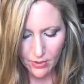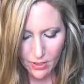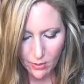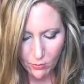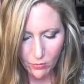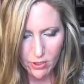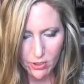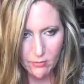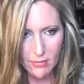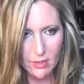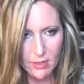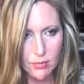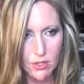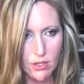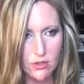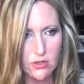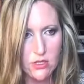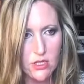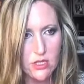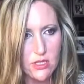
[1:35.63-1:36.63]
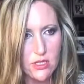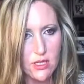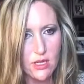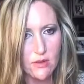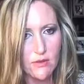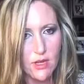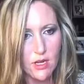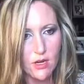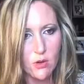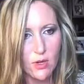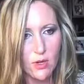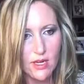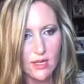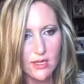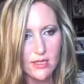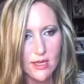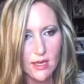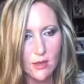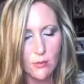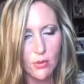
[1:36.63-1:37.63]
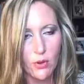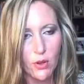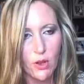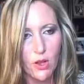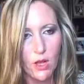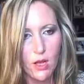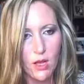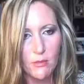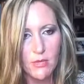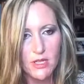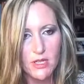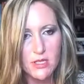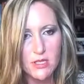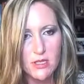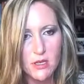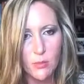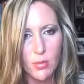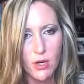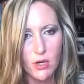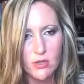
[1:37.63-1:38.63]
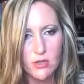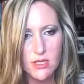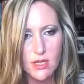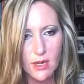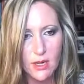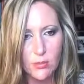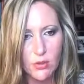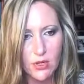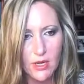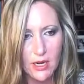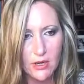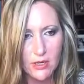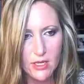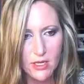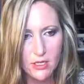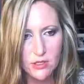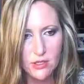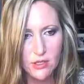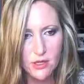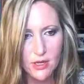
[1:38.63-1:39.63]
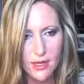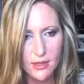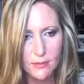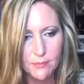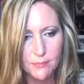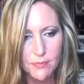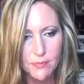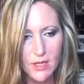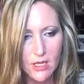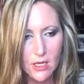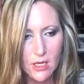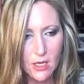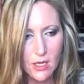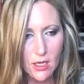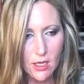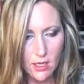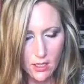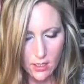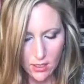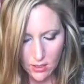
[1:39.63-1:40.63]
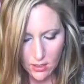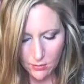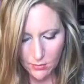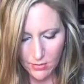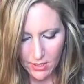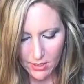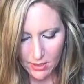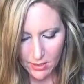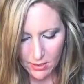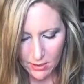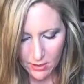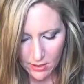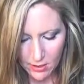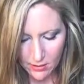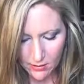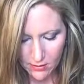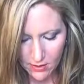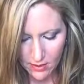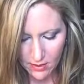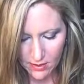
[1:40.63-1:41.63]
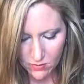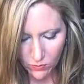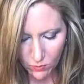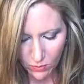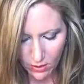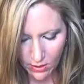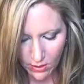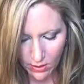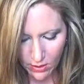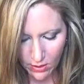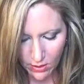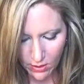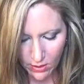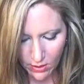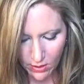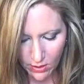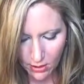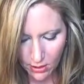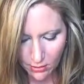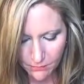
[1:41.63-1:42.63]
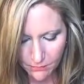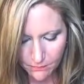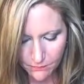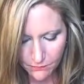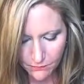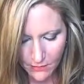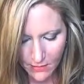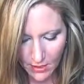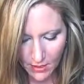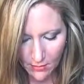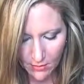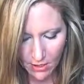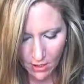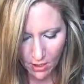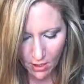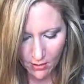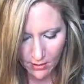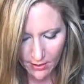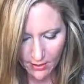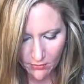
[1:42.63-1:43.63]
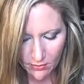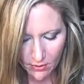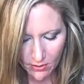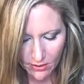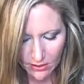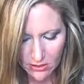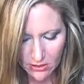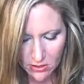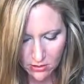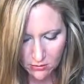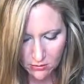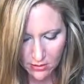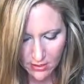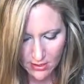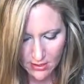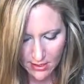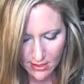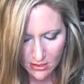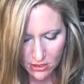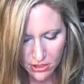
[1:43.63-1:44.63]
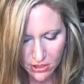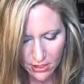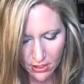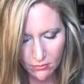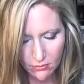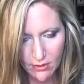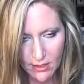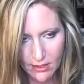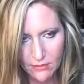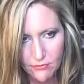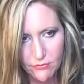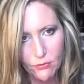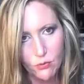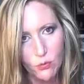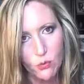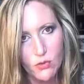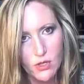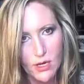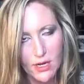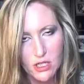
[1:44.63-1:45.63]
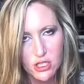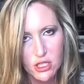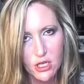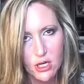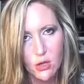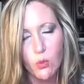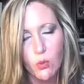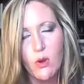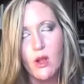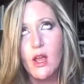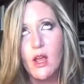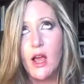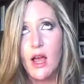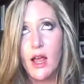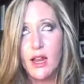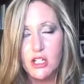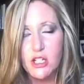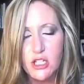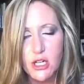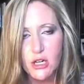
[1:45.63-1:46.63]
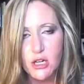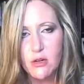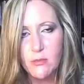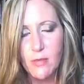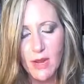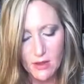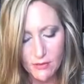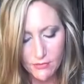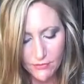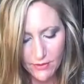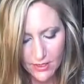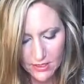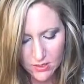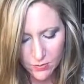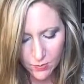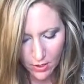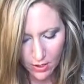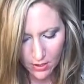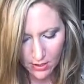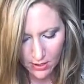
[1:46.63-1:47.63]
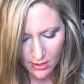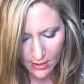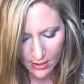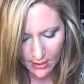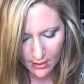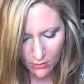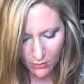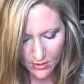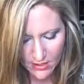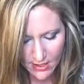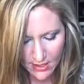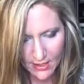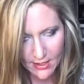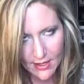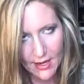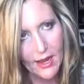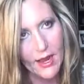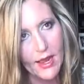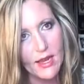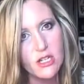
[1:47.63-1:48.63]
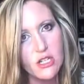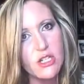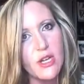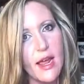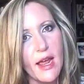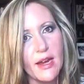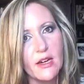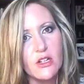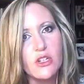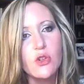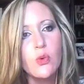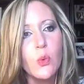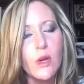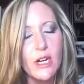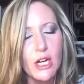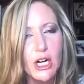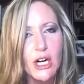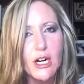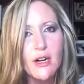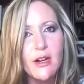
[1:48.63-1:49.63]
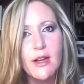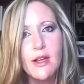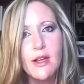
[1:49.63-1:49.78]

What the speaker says: up one of my posts just to give you a quick example. This is a post that I put out yesterday, and this one right here, all I really do is I share to my Facebook, and I always add a hashtag Twitter,